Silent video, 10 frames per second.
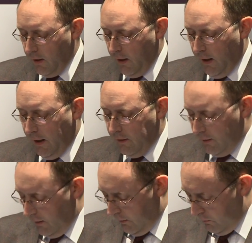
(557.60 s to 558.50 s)

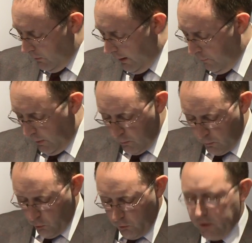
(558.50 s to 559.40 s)
and they've been
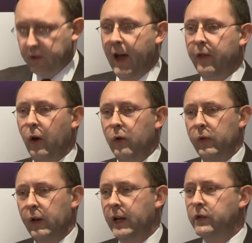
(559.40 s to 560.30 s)
bored to death over
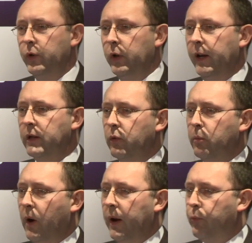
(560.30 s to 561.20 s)
the last few years
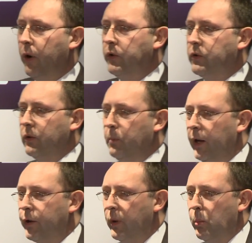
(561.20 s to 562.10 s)
with my approach to
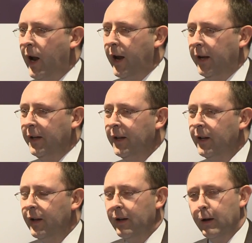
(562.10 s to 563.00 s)
military planning.
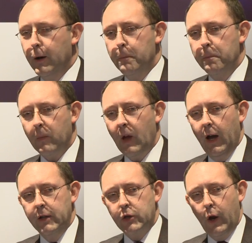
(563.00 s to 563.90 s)

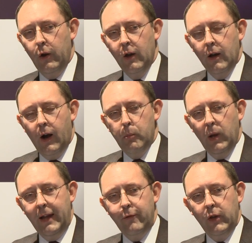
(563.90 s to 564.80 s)
And so I
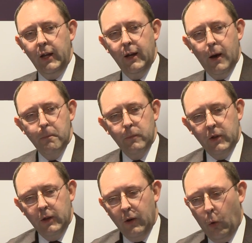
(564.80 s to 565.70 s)
believe
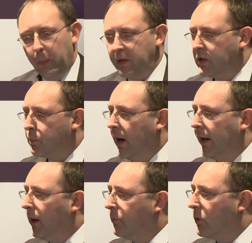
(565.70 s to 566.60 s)
all business
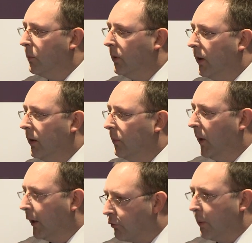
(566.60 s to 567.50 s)
planning comes from
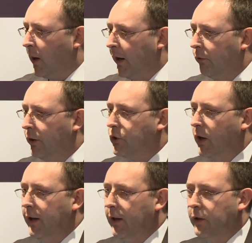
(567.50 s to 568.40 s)
military planning
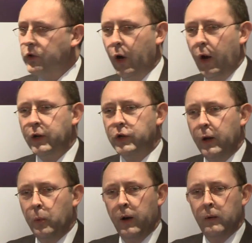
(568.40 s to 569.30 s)
originally. And so
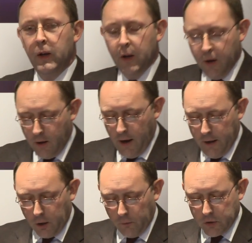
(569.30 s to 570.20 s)
actually when I
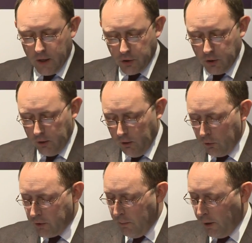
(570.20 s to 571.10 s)
had a conversation a
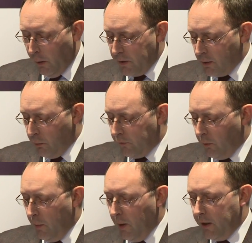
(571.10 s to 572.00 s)
long time ago with someone
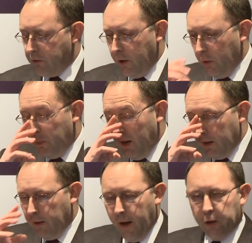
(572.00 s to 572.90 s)
from the military who had been
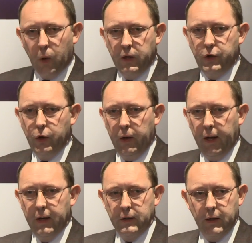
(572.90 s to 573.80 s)
in there 22
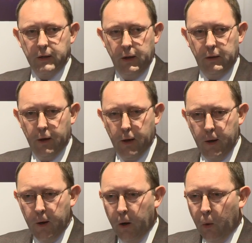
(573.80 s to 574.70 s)
years, and I said,
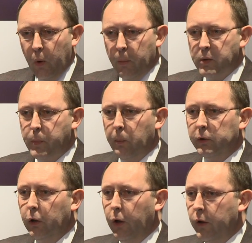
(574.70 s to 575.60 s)
we must be able
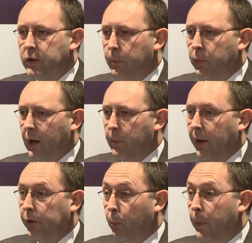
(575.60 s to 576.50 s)
to learn something
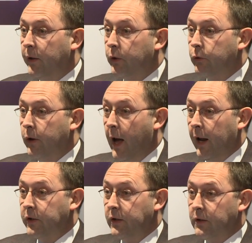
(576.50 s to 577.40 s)
about competitor
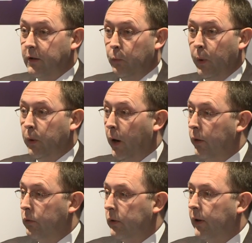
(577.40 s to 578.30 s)
analysis. And we were going
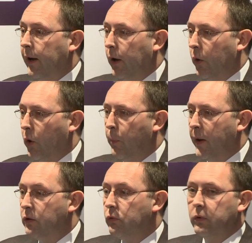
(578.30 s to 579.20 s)
through a Tango
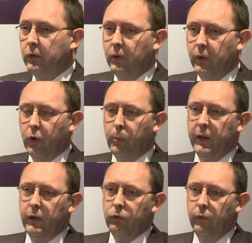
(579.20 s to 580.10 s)

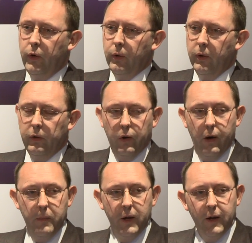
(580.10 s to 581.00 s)
competitor review at the time.